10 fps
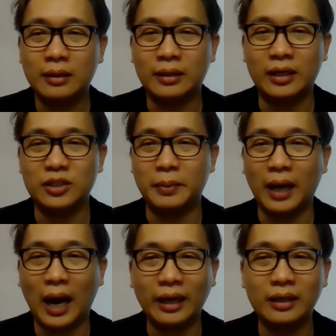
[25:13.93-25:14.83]
that is
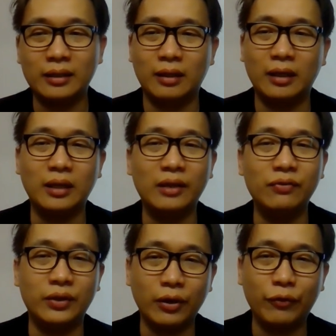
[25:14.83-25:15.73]
behind it. In
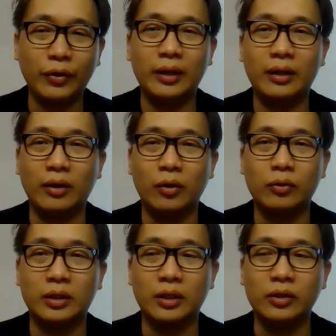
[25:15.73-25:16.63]
theory, you know,
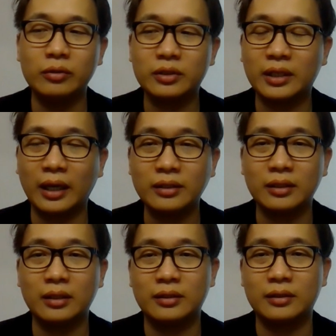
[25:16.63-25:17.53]
the use
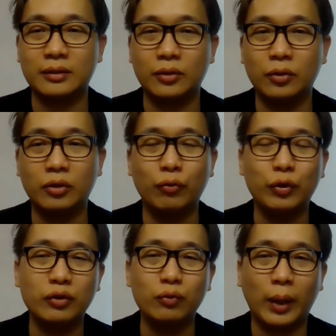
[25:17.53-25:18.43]
cases, you know, the
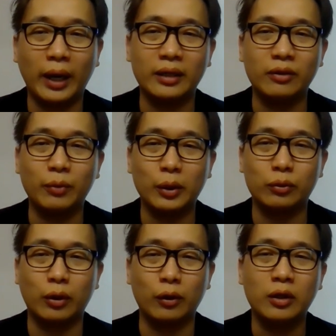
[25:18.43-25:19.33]
reason why I didn't want to
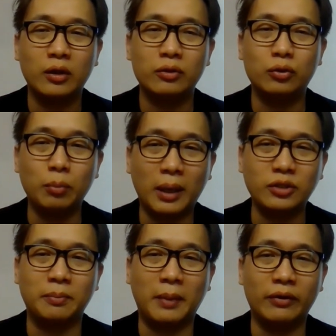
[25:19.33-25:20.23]
talk too
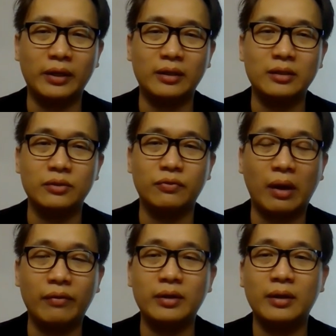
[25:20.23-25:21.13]
much about it
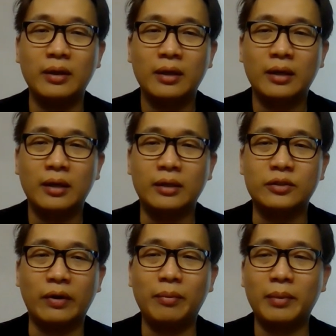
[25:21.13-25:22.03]
is
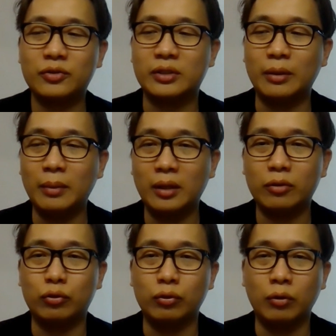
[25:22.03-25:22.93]
very much similar
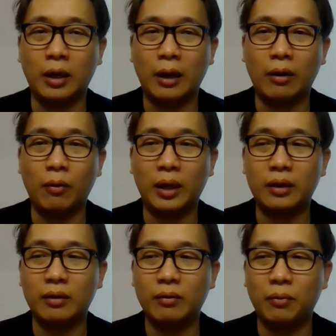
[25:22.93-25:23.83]
to
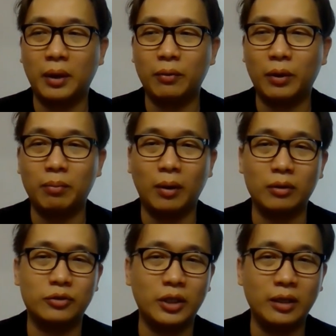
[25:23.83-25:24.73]
what
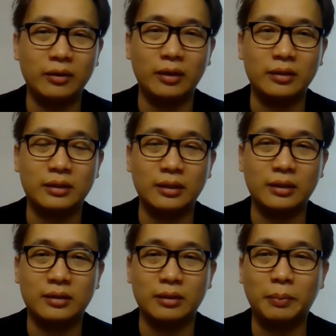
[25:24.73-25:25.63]
blockchain
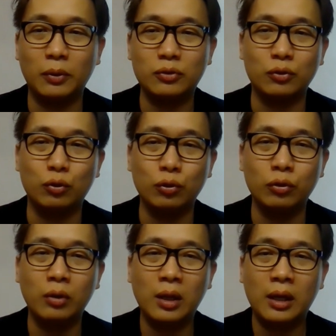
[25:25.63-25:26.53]
is supposed to do